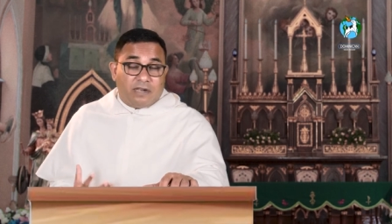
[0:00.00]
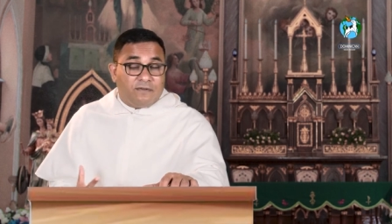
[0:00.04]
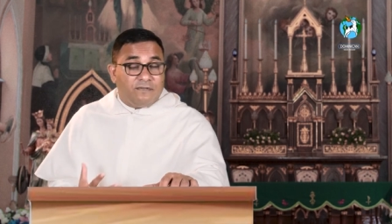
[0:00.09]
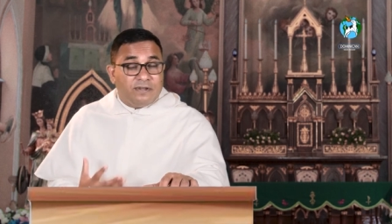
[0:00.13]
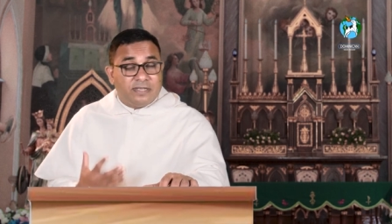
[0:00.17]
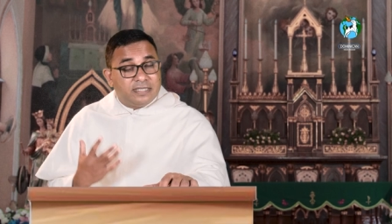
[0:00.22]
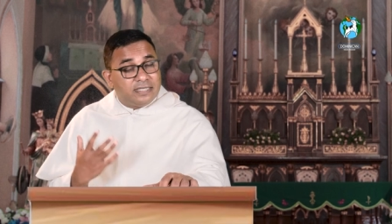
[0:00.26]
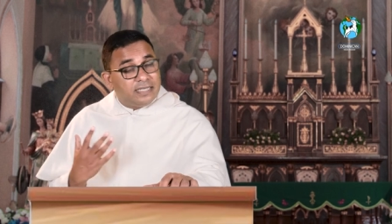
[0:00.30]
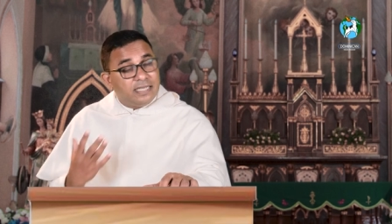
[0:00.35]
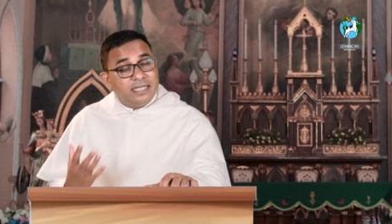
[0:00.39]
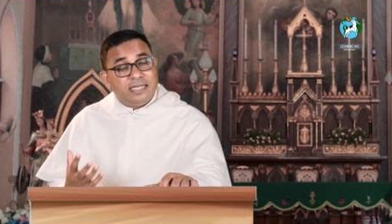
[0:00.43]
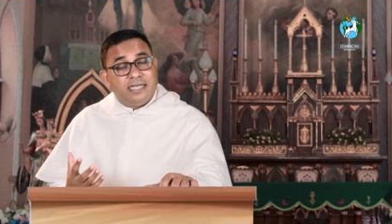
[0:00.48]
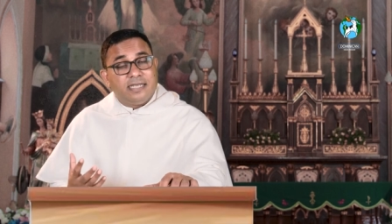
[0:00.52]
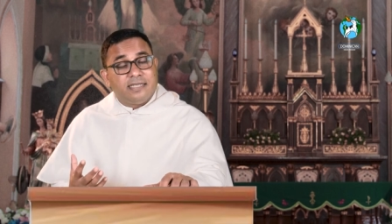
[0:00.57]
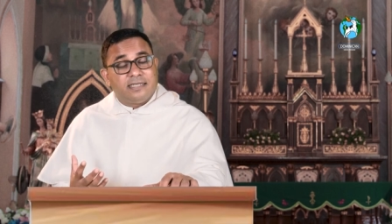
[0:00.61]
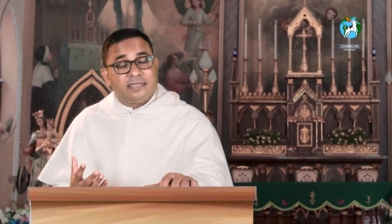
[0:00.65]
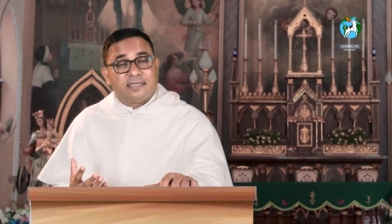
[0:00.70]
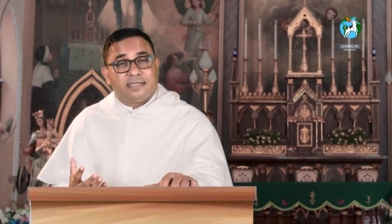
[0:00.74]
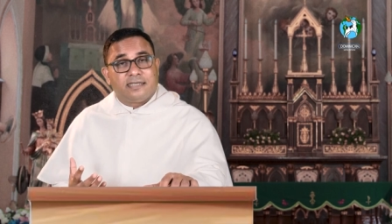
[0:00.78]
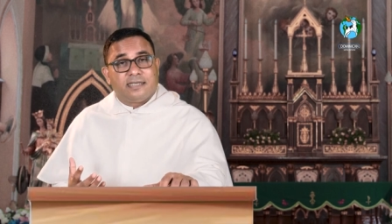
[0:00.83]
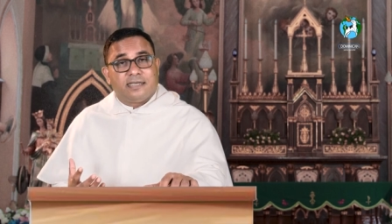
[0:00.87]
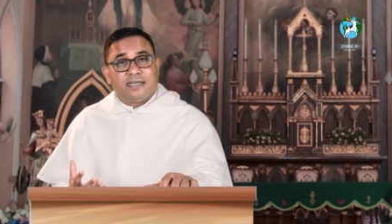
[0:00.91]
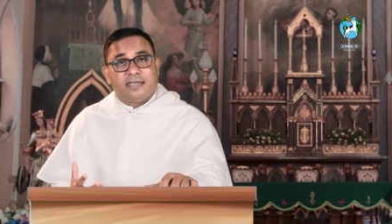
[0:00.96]
We see
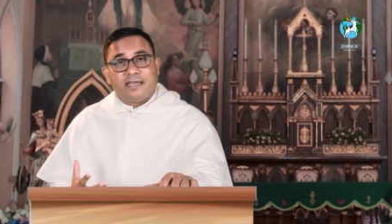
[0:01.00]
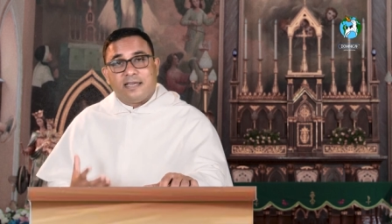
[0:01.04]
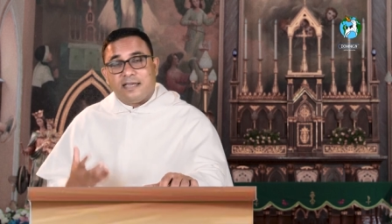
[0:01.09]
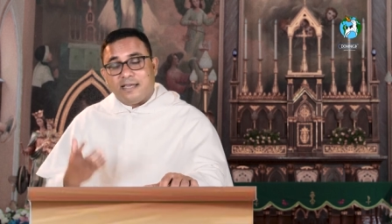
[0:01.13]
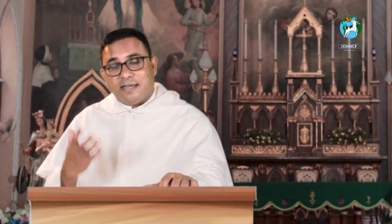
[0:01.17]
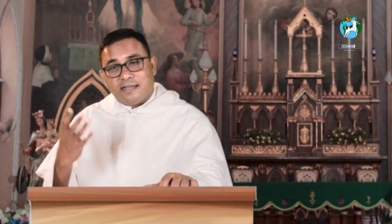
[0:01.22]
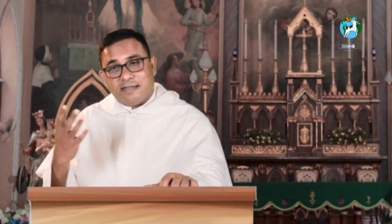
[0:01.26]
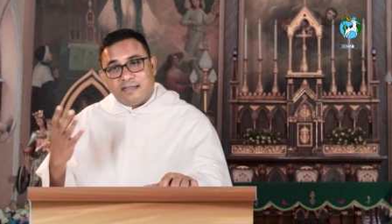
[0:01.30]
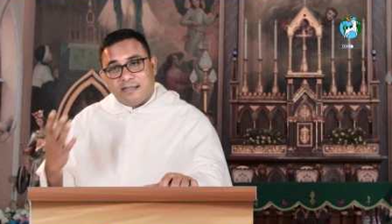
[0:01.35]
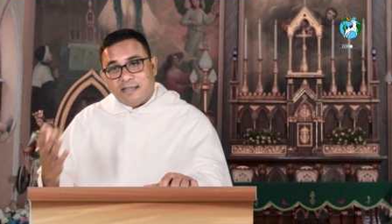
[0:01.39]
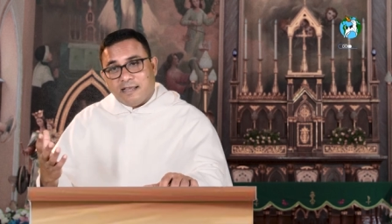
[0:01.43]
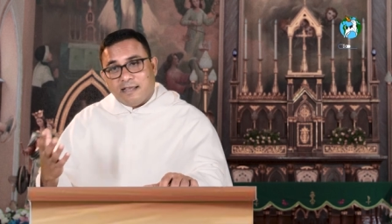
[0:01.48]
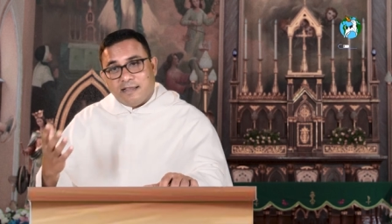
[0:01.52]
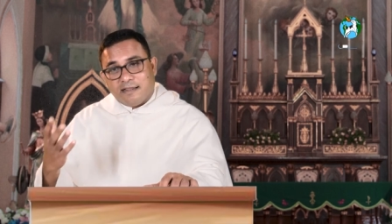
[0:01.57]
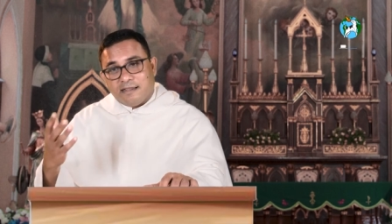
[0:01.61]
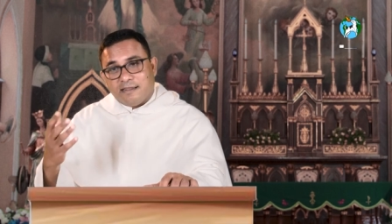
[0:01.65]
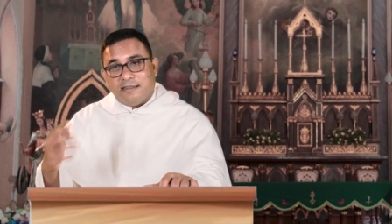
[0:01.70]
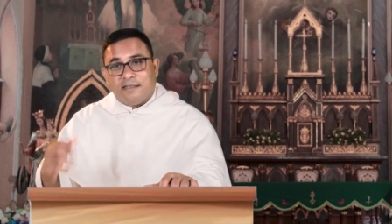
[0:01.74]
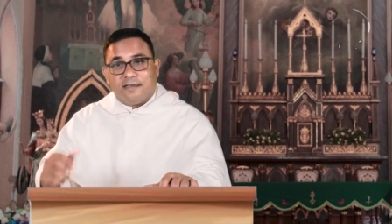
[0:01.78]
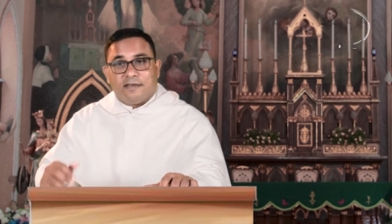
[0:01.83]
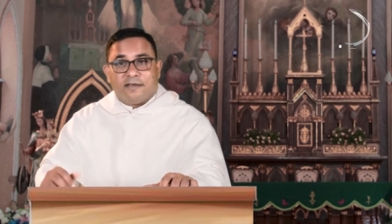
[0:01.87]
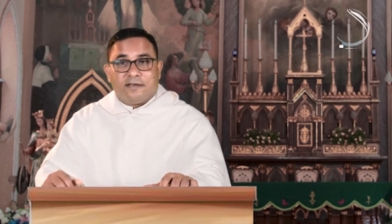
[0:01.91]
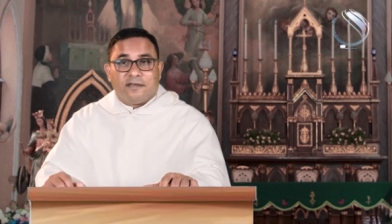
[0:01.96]
this in
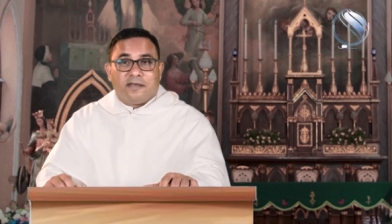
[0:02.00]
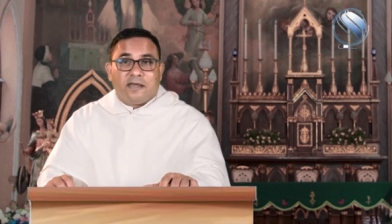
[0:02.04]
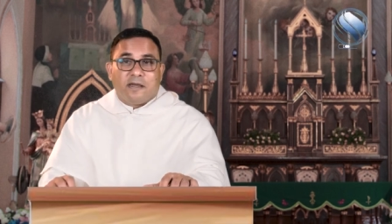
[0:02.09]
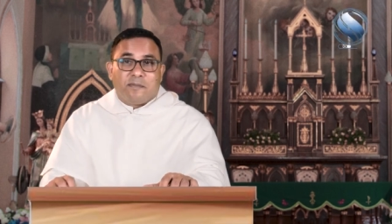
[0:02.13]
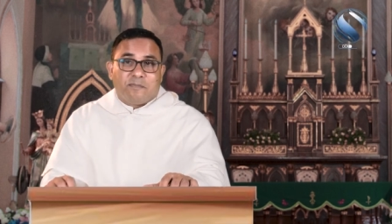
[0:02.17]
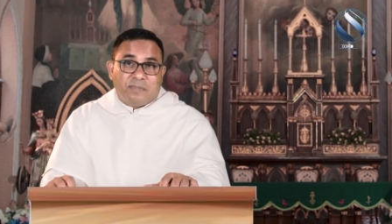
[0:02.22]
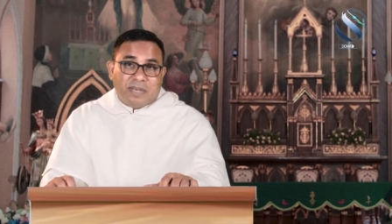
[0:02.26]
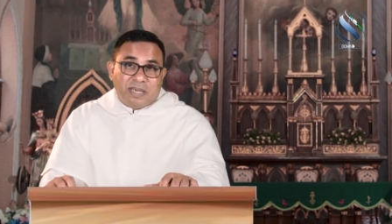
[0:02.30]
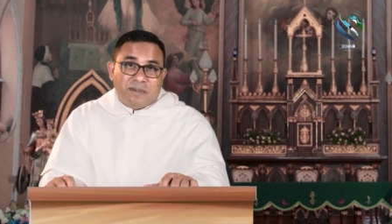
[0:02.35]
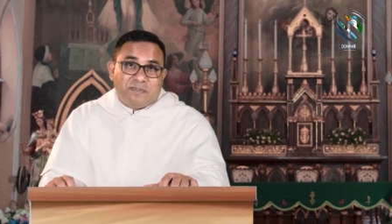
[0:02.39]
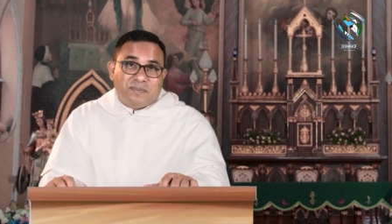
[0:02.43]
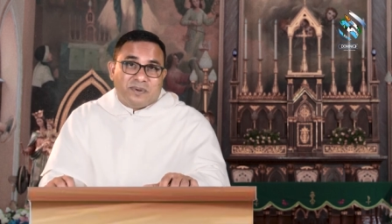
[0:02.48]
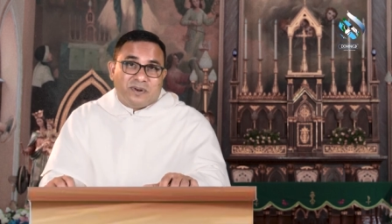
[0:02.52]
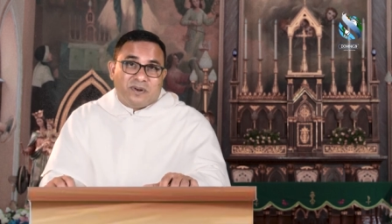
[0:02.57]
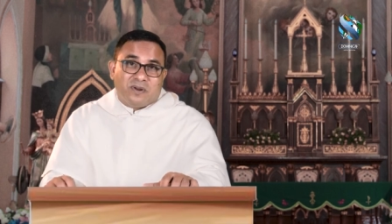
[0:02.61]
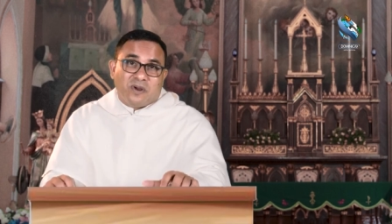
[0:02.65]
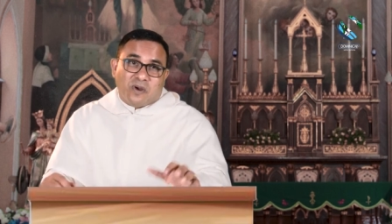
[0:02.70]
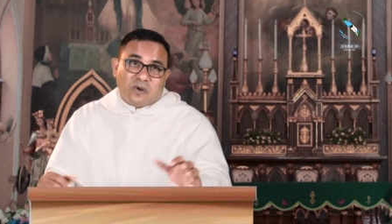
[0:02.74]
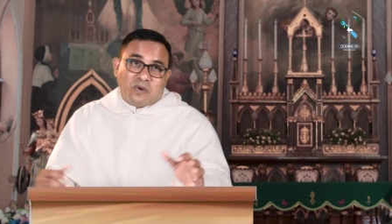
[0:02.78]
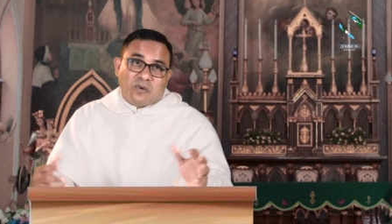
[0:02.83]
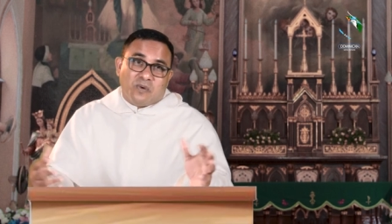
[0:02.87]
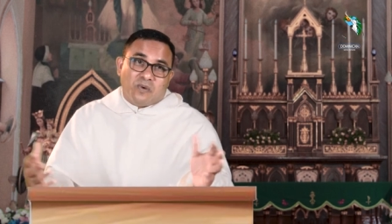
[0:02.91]
the people